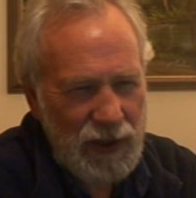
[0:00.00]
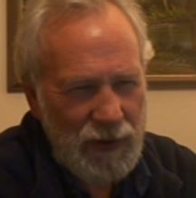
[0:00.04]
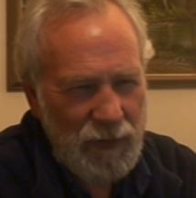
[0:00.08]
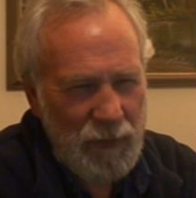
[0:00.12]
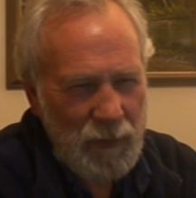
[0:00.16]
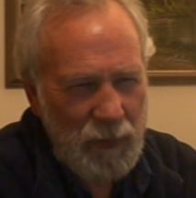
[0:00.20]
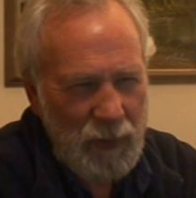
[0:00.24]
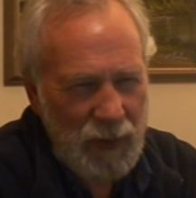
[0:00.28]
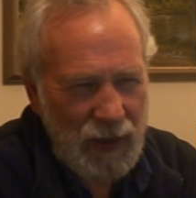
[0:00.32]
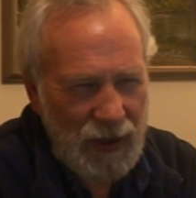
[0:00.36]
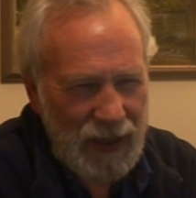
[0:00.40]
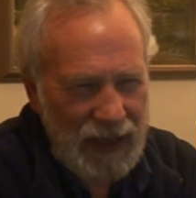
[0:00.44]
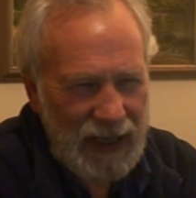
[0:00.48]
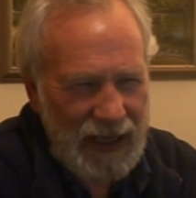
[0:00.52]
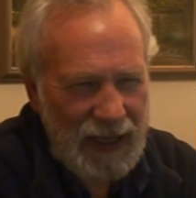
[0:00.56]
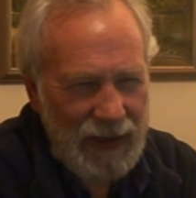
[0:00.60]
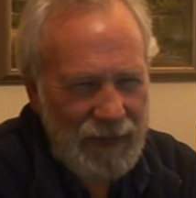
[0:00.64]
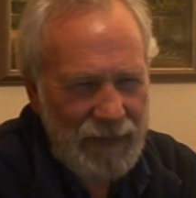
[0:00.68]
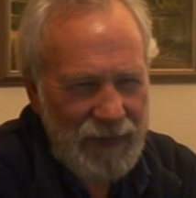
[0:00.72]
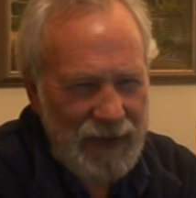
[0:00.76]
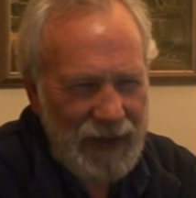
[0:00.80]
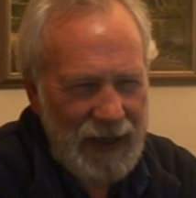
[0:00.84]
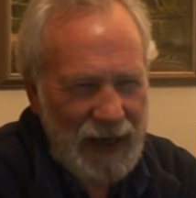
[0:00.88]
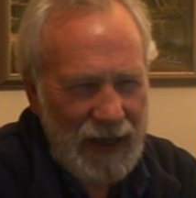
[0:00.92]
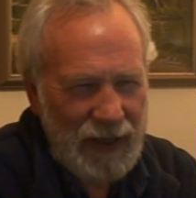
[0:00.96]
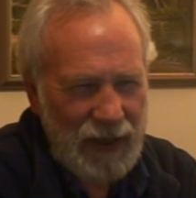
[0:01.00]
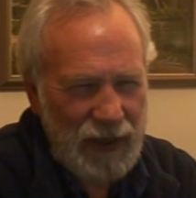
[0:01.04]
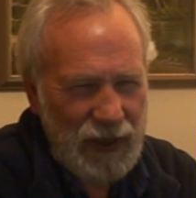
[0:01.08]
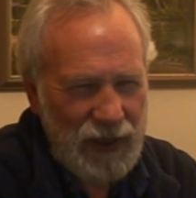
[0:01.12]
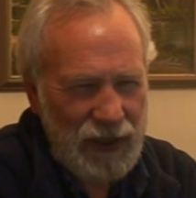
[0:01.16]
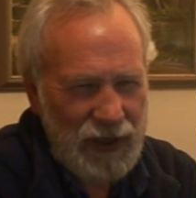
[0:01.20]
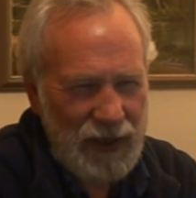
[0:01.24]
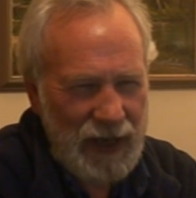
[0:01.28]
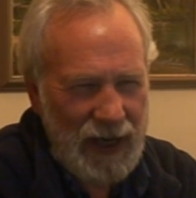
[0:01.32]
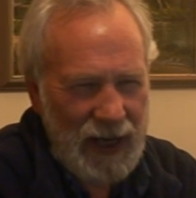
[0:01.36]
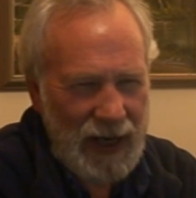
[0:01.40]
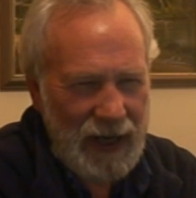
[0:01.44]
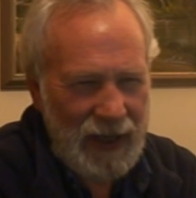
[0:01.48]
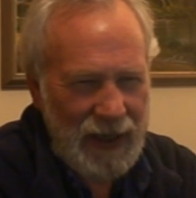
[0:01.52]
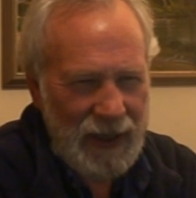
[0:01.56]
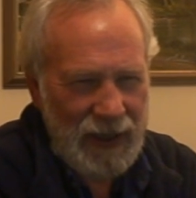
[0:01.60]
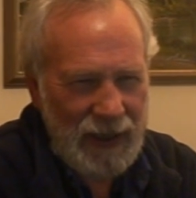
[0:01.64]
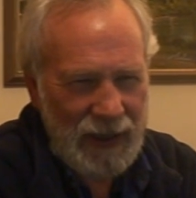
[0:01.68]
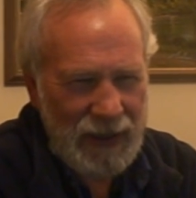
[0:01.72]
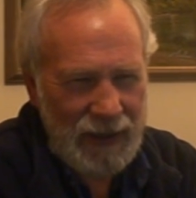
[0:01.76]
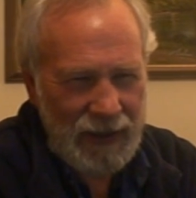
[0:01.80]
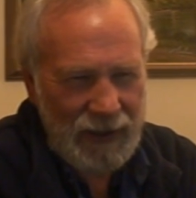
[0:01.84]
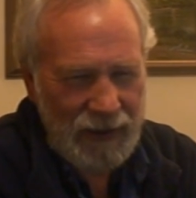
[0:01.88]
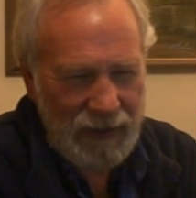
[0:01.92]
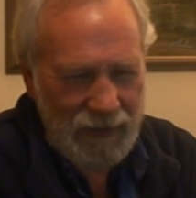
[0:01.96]
of belief and
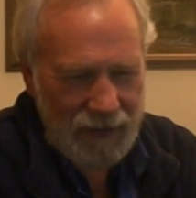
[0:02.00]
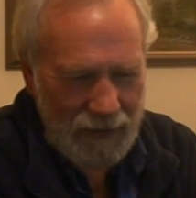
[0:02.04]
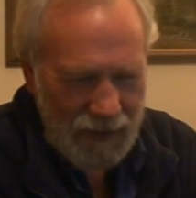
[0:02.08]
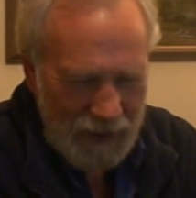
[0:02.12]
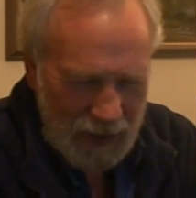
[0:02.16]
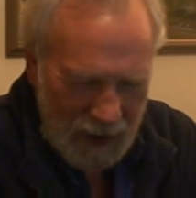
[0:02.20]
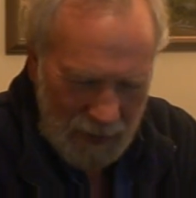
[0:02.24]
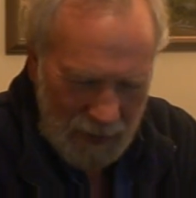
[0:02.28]
understanding. You